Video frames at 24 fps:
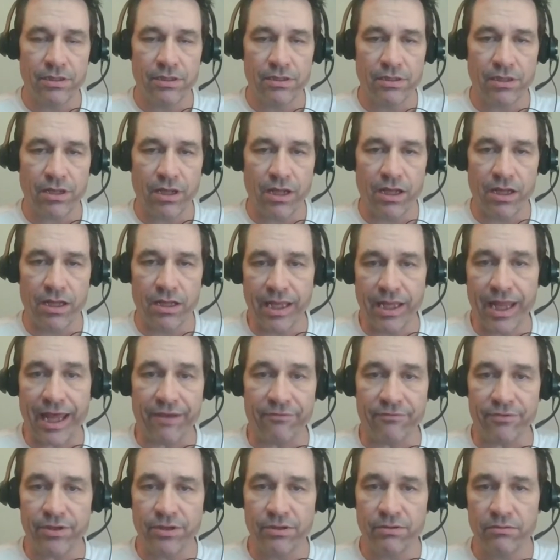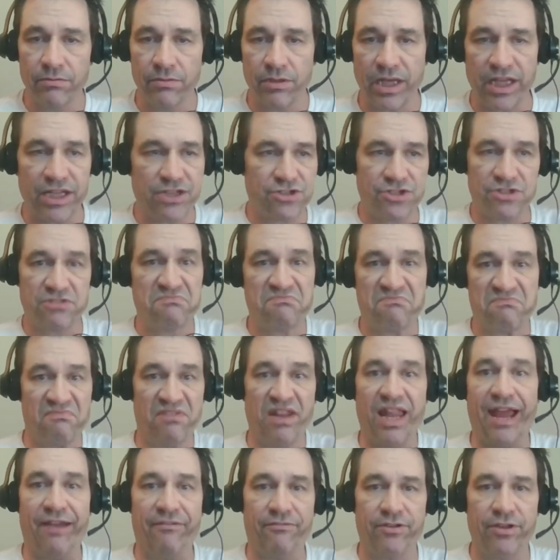uh, left. It just
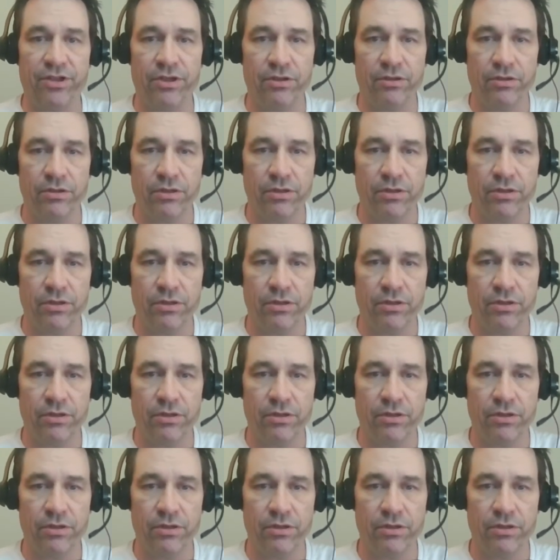left.